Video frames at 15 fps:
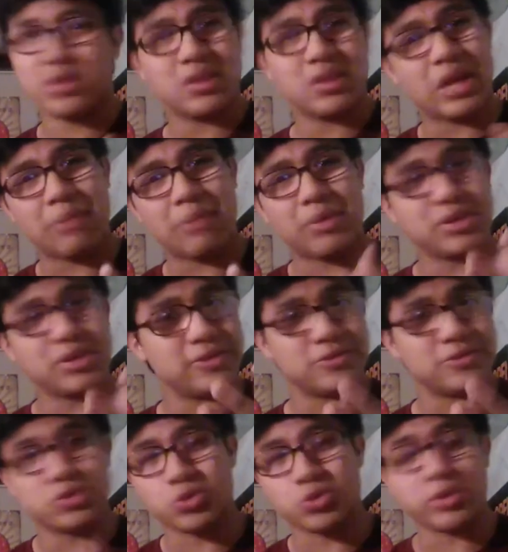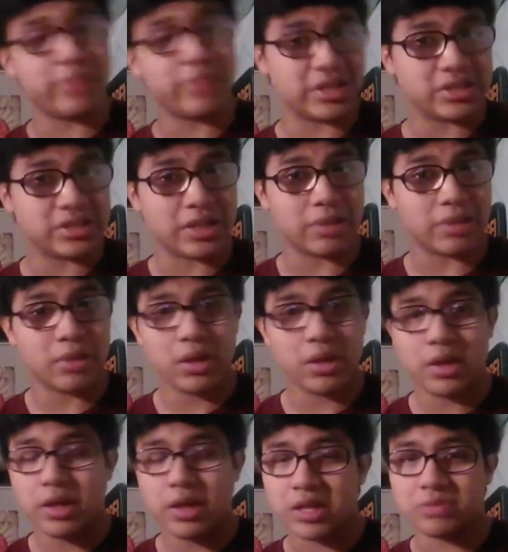not much of a story-based game
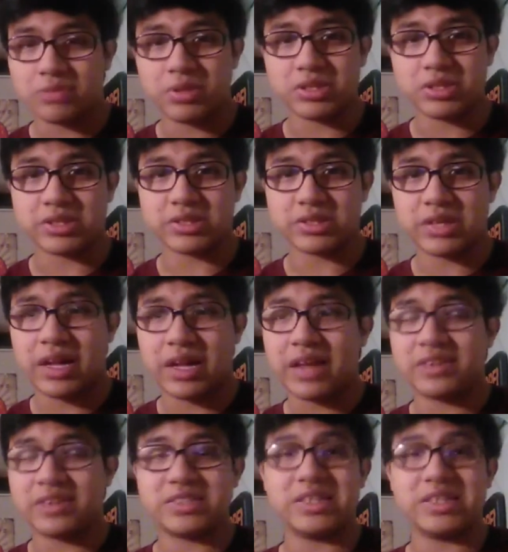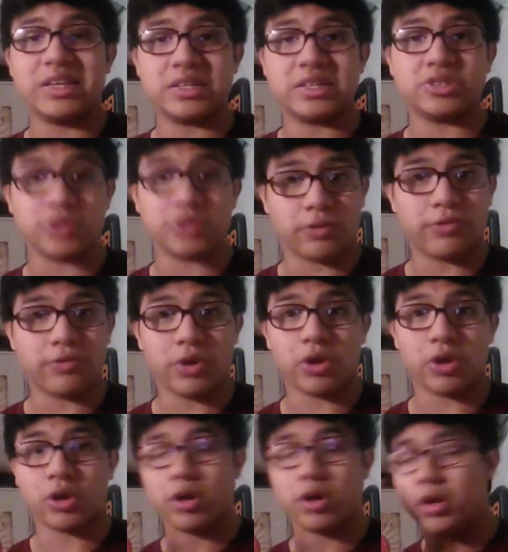as much as I've seen so
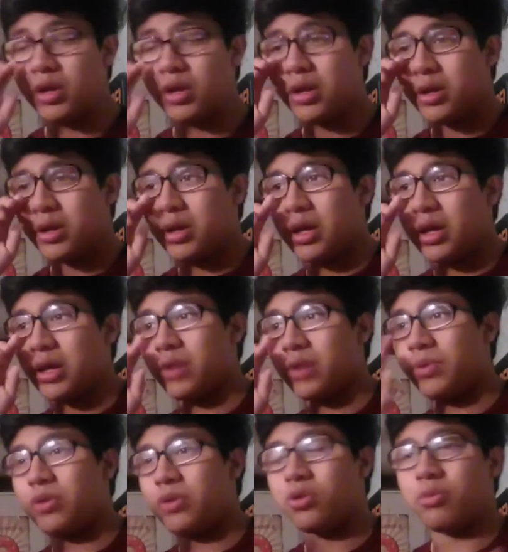far. and we don't